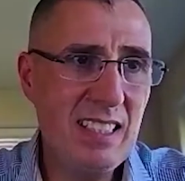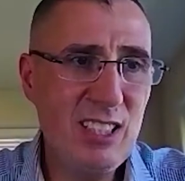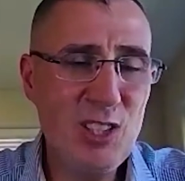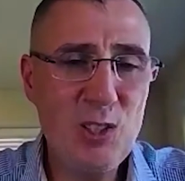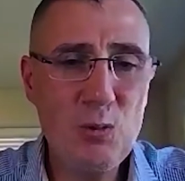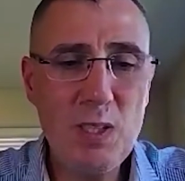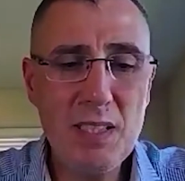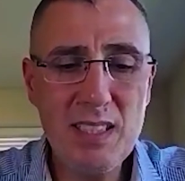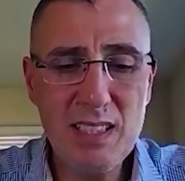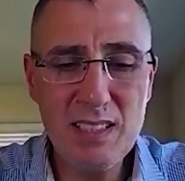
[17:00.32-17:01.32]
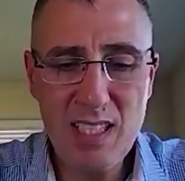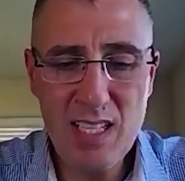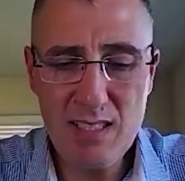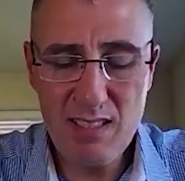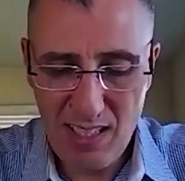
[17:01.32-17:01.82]
One thing
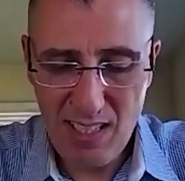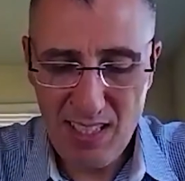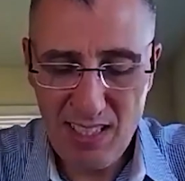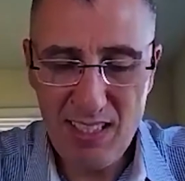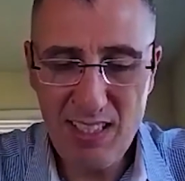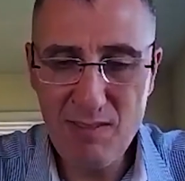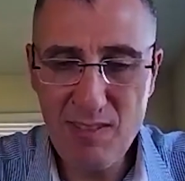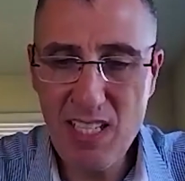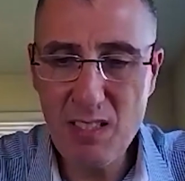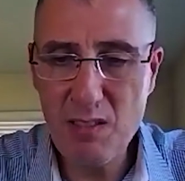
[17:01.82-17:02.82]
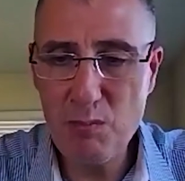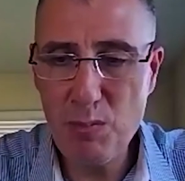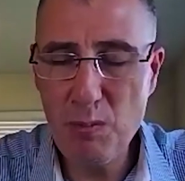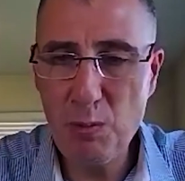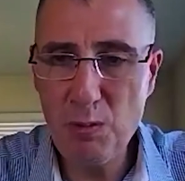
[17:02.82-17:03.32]
that I invite
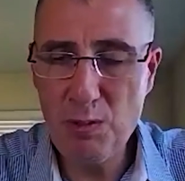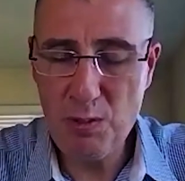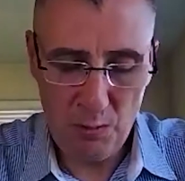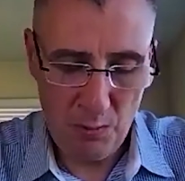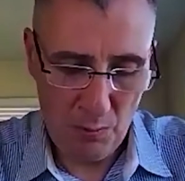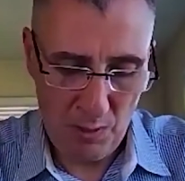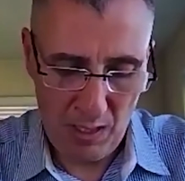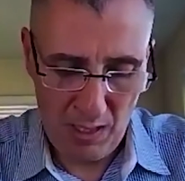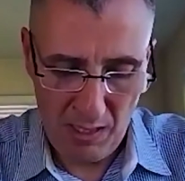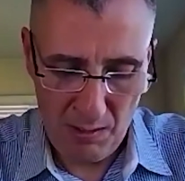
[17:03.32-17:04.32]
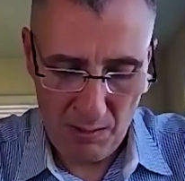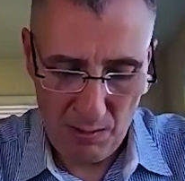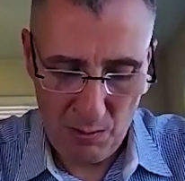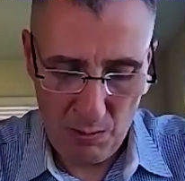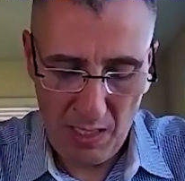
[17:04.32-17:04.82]
people to
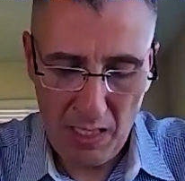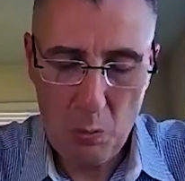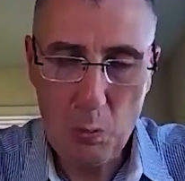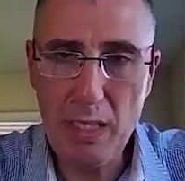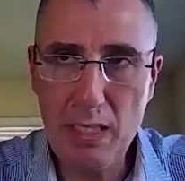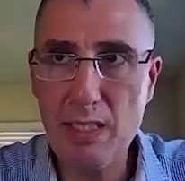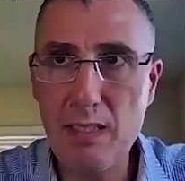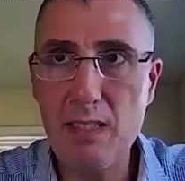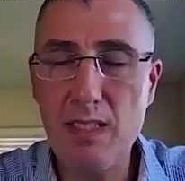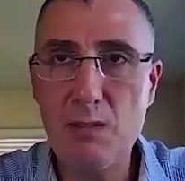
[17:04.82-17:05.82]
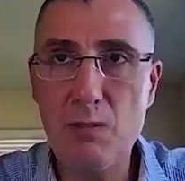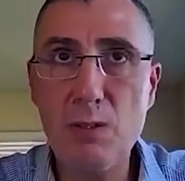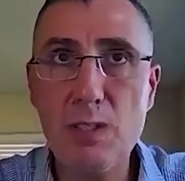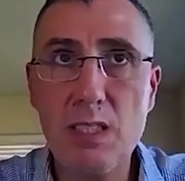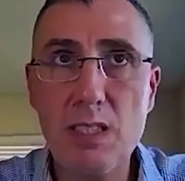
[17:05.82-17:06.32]
take away, to
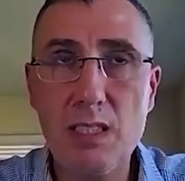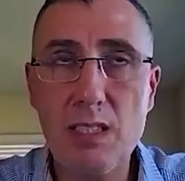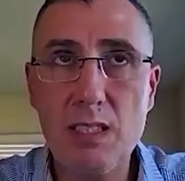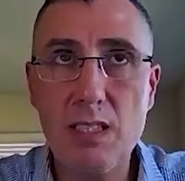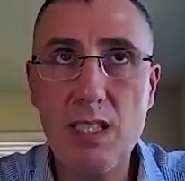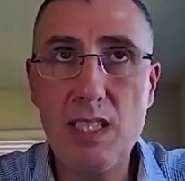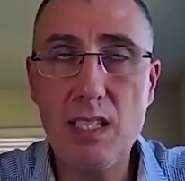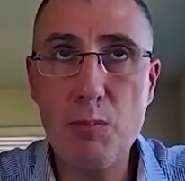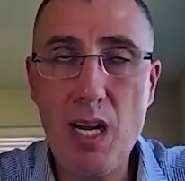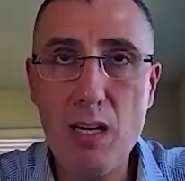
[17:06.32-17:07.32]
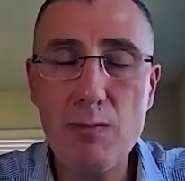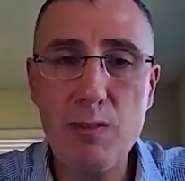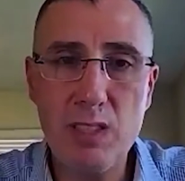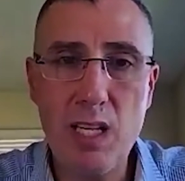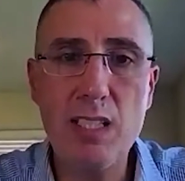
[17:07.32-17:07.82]
look at a
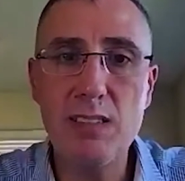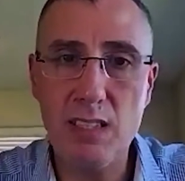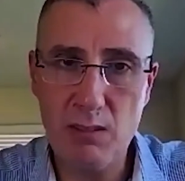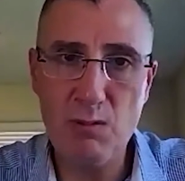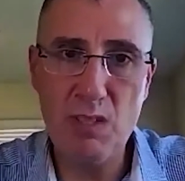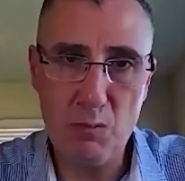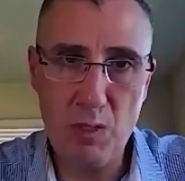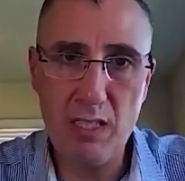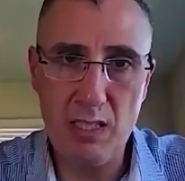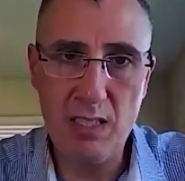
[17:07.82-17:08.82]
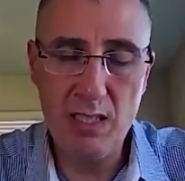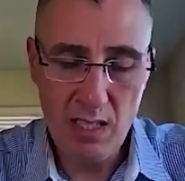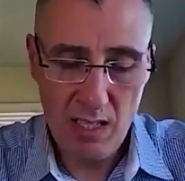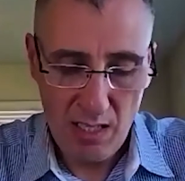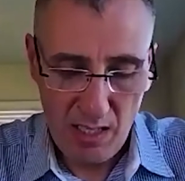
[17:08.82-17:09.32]
powerful context to their body.
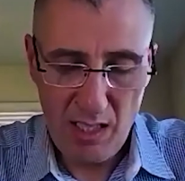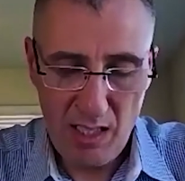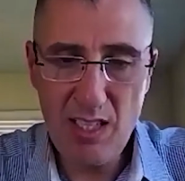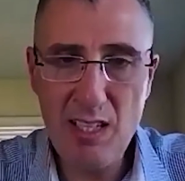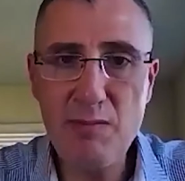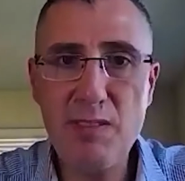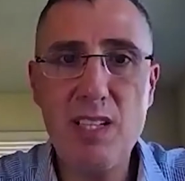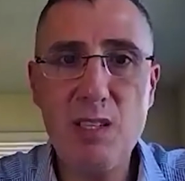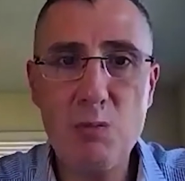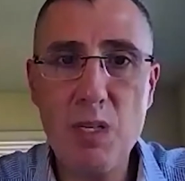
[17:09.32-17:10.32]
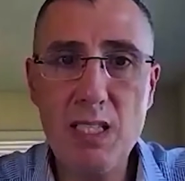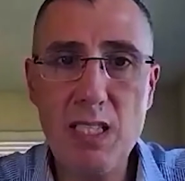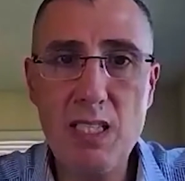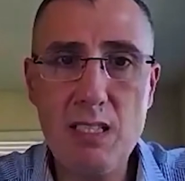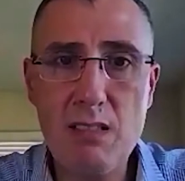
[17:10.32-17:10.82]
I feel our
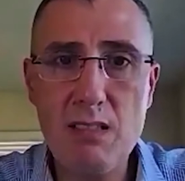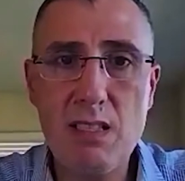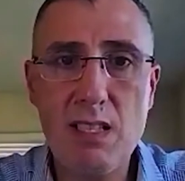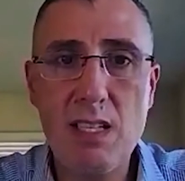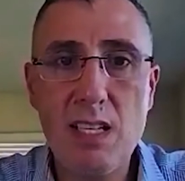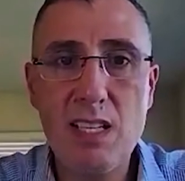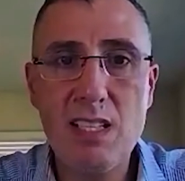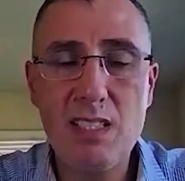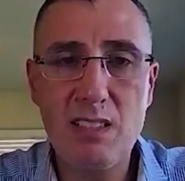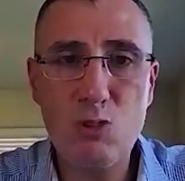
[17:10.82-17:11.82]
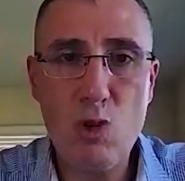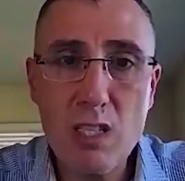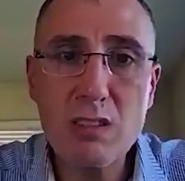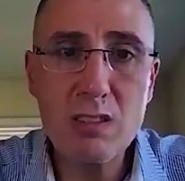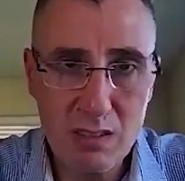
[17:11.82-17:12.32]
body is a
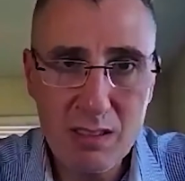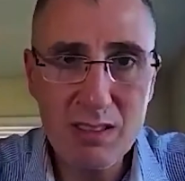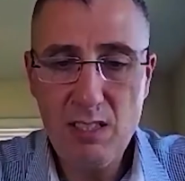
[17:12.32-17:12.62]
trust.